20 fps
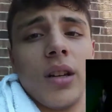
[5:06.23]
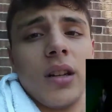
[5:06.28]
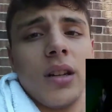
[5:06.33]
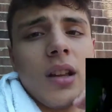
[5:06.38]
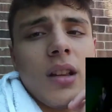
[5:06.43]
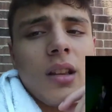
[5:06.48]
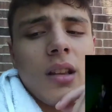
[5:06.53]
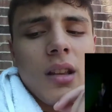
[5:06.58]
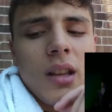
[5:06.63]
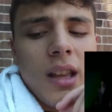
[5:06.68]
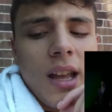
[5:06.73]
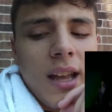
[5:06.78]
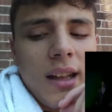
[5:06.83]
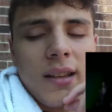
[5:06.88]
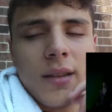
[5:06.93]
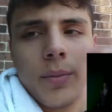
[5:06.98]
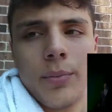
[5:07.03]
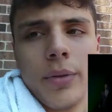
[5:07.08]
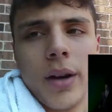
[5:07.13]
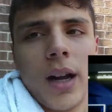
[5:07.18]
But other than
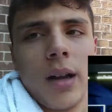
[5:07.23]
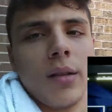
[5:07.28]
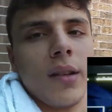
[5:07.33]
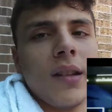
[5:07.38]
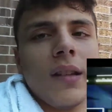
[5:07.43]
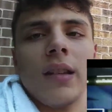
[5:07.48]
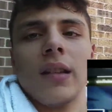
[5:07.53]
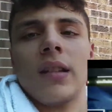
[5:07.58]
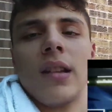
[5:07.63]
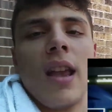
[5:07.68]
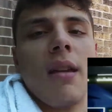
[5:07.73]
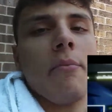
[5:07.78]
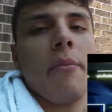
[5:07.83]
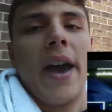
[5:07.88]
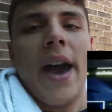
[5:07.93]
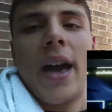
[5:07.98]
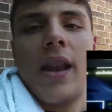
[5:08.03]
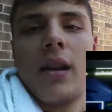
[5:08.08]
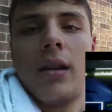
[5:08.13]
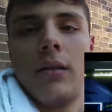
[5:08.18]
that, it's the same
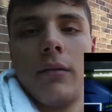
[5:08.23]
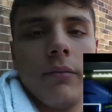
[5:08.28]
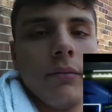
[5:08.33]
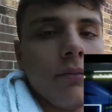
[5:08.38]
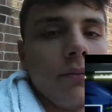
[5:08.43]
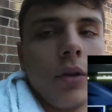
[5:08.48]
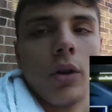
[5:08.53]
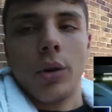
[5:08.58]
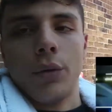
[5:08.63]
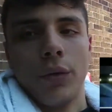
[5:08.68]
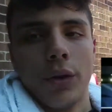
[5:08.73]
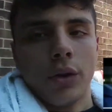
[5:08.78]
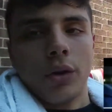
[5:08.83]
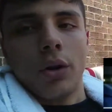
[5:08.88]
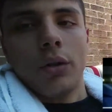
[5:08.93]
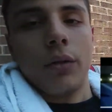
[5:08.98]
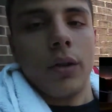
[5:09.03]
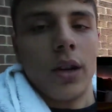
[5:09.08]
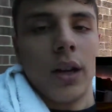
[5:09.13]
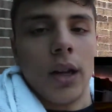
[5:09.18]
Madden over and
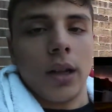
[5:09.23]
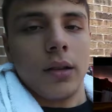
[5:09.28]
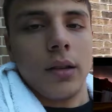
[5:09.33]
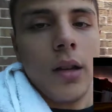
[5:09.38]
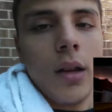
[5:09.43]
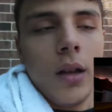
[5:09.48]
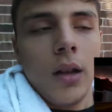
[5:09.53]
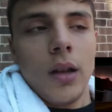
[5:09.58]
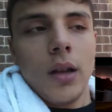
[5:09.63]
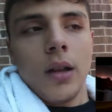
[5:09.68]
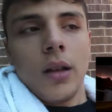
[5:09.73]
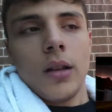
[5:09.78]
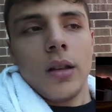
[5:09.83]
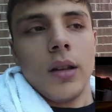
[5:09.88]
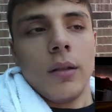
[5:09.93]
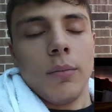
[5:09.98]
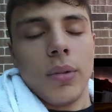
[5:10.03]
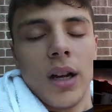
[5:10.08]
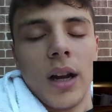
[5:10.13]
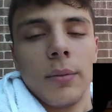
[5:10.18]
over again.
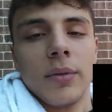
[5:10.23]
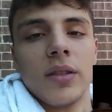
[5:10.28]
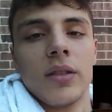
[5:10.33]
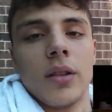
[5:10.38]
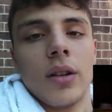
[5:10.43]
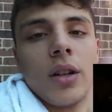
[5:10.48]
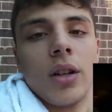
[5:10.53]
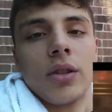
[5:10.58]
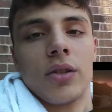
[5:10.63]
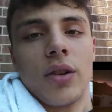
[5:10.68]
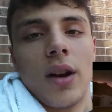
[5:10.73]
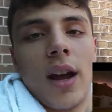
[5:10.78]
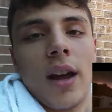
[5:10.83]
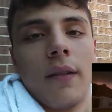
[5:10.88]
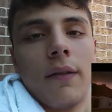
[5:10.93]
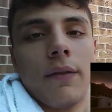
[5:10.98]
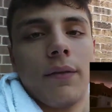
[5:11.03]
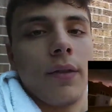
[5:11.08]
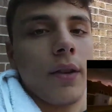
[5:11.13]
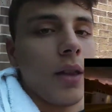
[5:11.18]
But I'm still gonna try
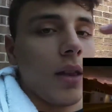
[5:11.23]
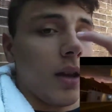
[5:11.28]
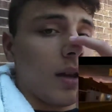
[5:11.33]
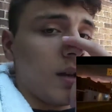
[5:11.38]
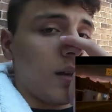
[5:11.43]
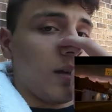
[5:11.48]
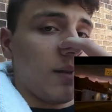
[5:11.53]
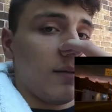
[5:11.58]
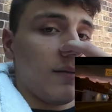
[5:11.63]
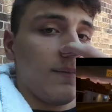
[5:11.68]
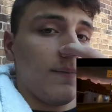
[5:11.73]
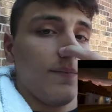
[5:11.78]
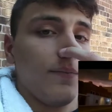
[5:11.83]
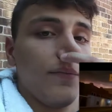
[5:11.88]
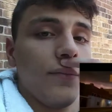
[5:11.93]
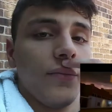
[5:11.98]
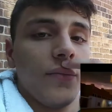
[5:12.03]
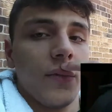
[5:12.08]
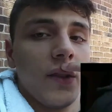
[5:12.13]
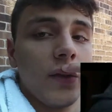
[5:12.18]
it for the
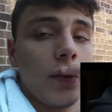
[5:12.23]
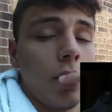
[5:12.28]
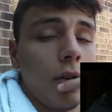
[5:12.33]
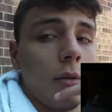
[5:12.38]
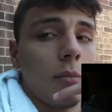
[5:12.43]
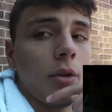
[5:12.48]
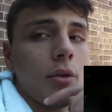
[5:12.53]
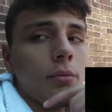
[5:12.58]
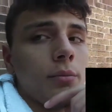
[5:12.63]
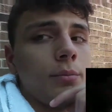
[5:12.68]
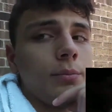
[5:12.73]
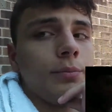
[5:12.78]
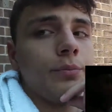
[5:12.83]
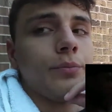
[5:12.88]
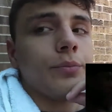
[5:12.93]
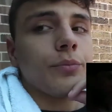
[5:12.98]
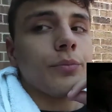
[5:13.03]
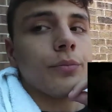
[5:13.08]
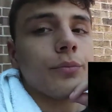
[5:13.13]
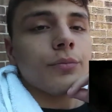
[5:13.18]
story mode.
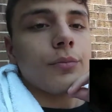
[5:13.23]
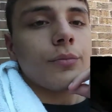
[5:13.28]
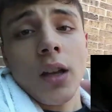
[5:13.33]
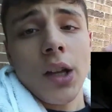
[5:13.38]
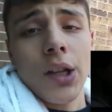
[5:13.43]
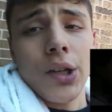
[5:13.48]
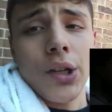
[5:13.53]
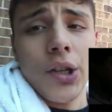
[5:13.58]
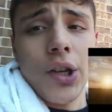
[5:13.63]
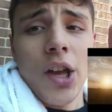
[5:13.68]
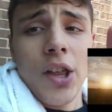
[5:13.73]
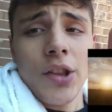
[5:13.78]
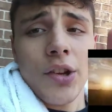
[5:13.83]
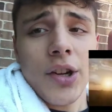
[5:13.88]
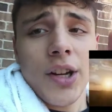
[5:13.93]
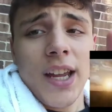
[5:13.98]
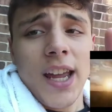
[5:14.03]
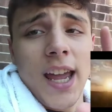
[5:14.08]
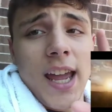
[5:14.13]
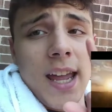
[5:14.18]

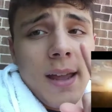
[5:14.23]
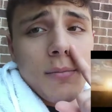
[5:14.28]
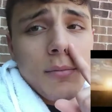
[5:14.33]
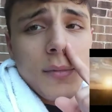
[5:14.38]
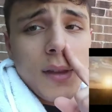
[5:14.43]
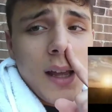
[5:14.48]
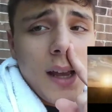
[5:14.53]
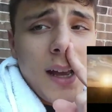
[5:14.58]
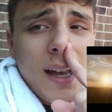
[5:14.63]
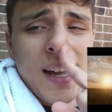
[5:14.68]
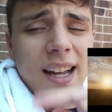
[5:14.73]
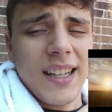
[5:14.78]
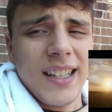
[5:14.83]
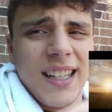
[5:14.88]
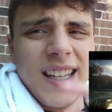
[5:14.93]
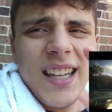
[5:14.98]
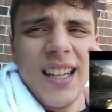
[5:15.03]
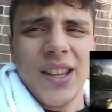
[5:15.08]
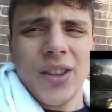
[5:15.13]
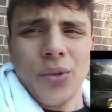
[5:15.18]
Another game not
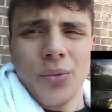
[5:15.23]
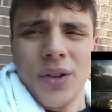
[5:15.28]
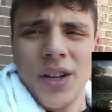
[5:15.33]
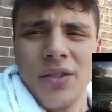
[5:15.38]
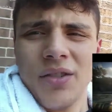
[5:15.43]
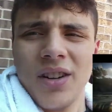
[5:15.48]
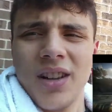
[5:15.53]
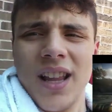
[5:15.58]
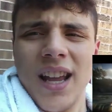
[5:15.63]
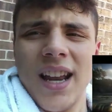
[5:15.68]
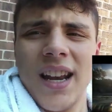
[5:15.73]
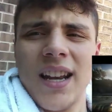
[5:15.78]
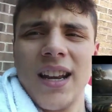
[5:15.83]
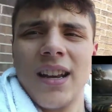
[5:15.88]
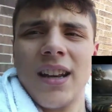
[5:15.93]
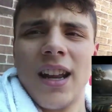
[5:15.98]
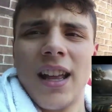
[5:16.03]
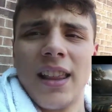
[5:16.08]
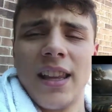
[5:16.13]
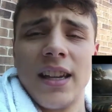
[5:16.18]
E3
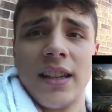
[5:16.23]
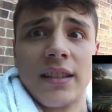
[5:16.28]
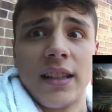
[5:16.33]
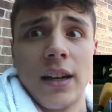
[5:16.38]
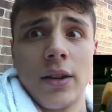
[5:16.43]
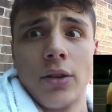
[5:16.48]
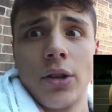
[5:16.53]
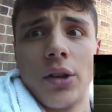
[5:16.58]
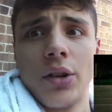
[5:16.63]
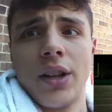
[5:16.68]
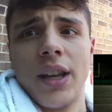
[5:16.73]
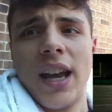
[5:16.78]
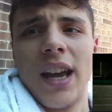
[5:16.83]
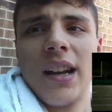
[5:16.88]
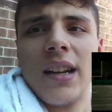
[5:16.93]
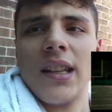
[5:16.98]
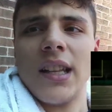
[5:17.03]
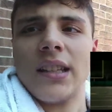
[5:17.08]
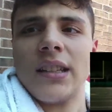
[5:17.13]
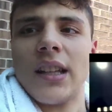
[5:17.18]
related, at least I don't know
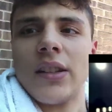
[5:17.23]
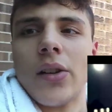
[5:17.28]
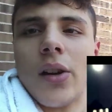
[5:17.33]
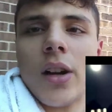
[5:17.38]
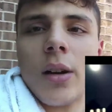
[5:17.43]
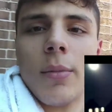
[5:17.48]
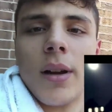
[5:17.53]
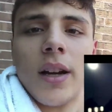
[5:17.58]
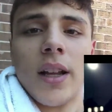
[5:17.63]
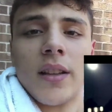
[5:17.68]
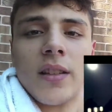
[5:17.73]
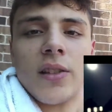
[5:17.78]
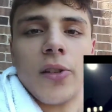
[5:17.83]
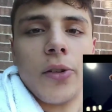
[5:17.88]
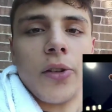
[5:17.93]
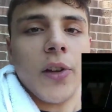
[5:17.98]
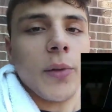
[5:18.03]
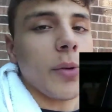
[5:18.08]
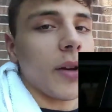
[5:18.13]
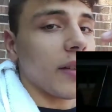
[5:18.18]
yet, unless they talk about it at
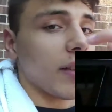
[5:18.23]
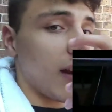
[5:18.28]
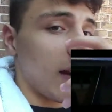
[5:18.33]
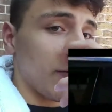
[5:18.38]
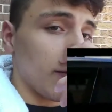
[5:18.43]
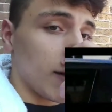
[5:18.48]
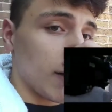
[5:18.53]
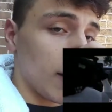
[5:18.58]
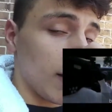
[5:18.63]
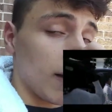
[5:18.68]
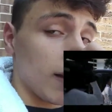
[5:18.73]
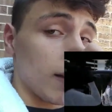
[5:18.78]
Sony's press conference,